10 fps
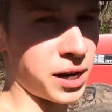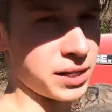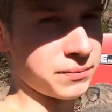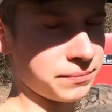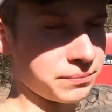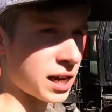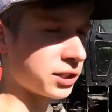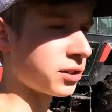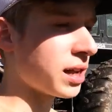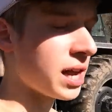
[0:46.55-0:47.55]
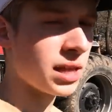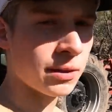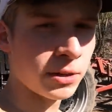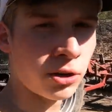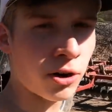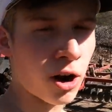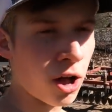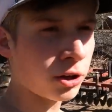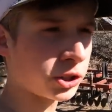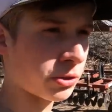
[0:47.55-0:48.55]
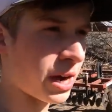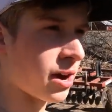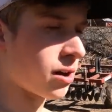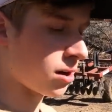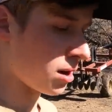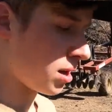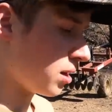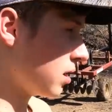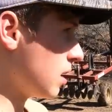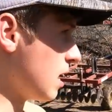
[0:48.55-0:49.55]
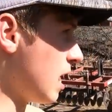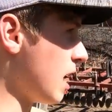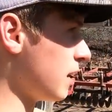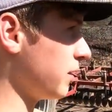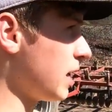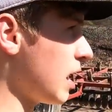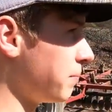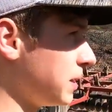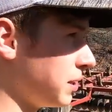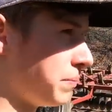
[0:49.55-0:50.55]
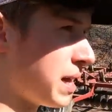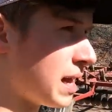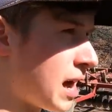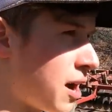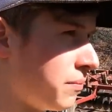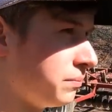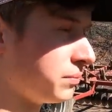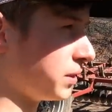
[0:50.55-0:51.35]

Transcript: But yesterday, the manure haulers were here, and they emptied the pit out.